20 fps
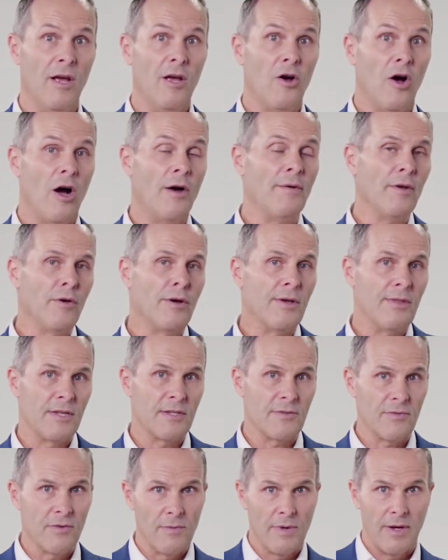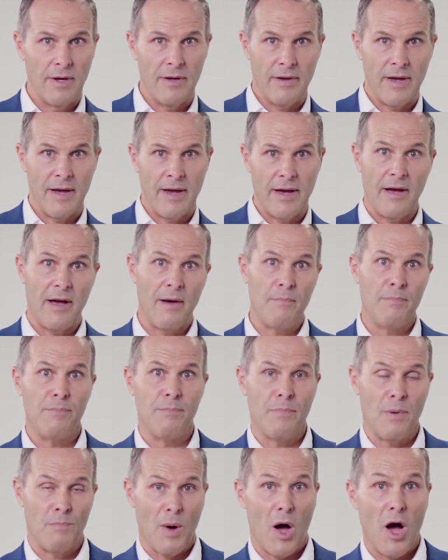I'm going to look at this from a
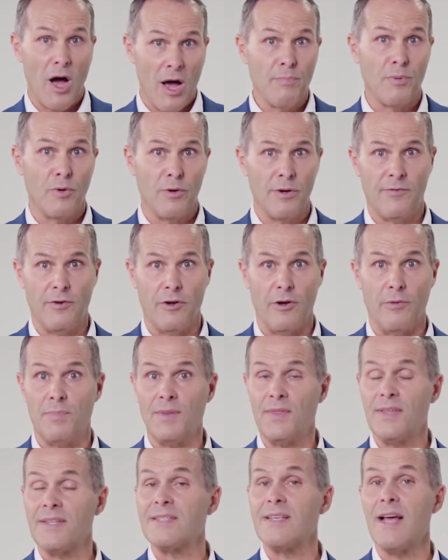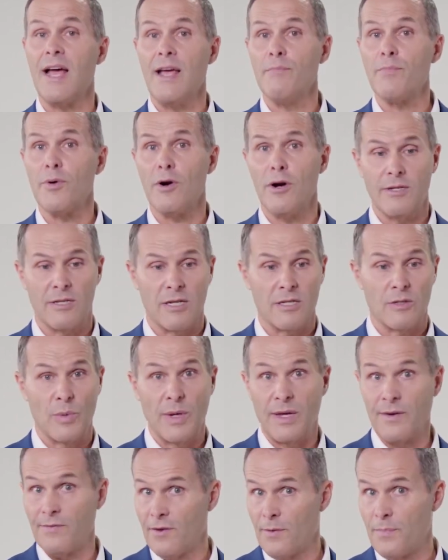buyer point of view, but the same process we
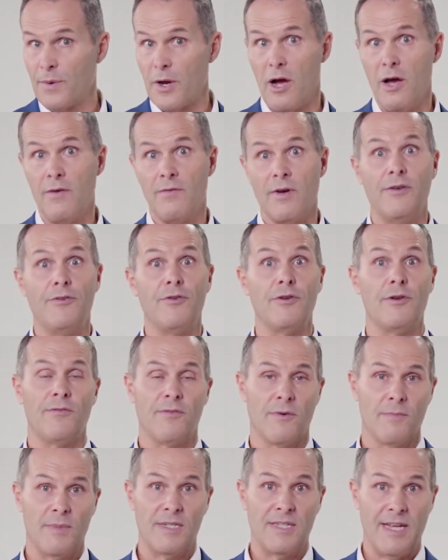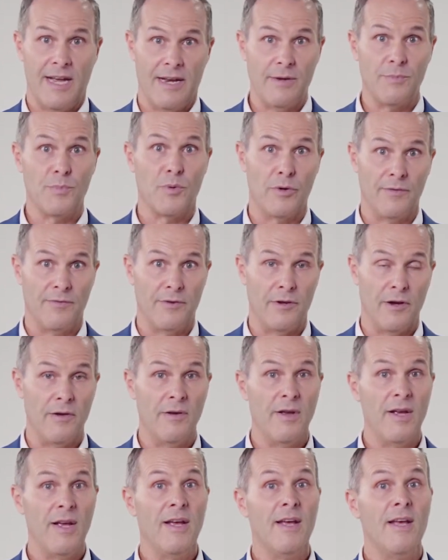can flip it over and do from a tenant point of view.
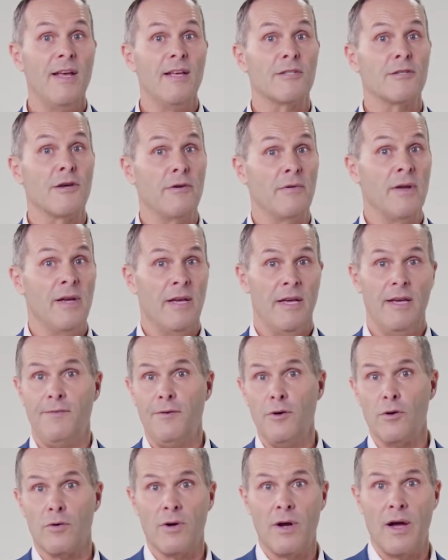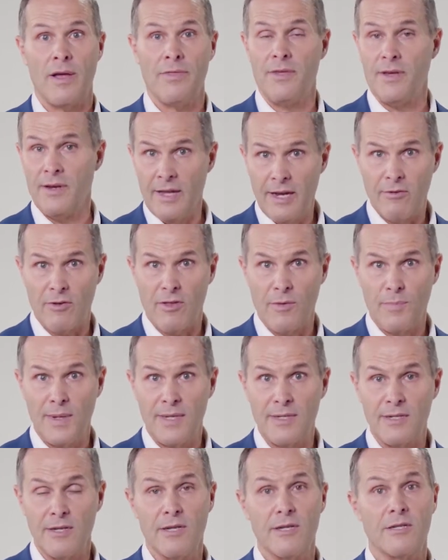So if you're the leader of the
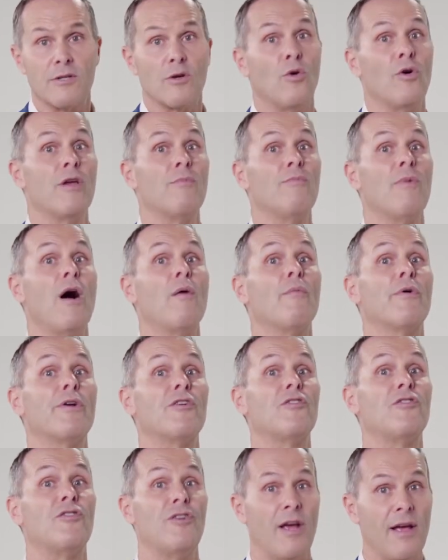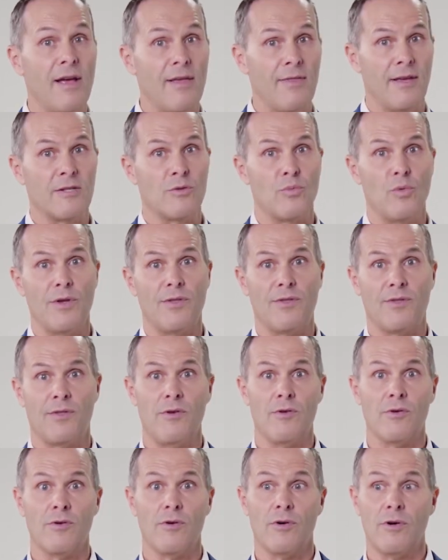business, or you might want to share this with
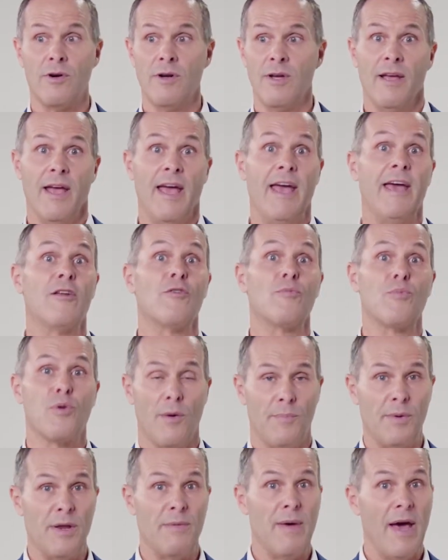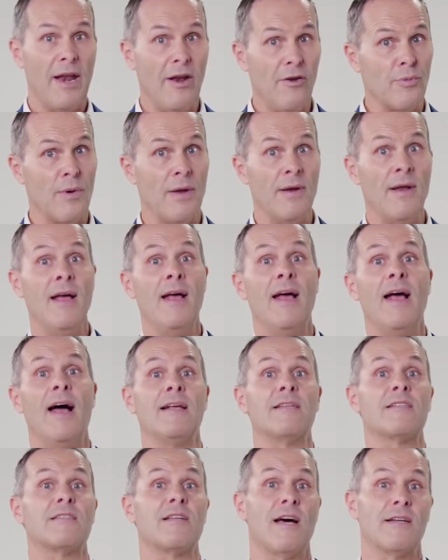your head of property management
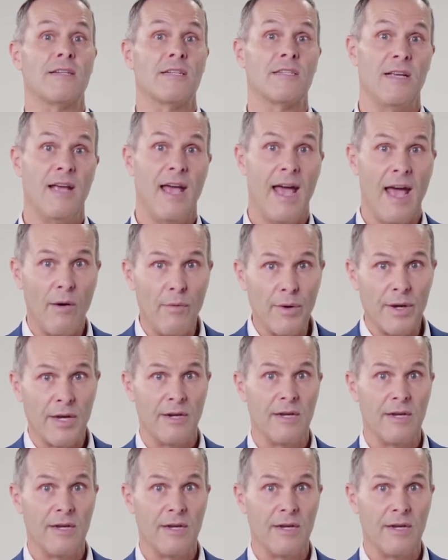and start to see how we can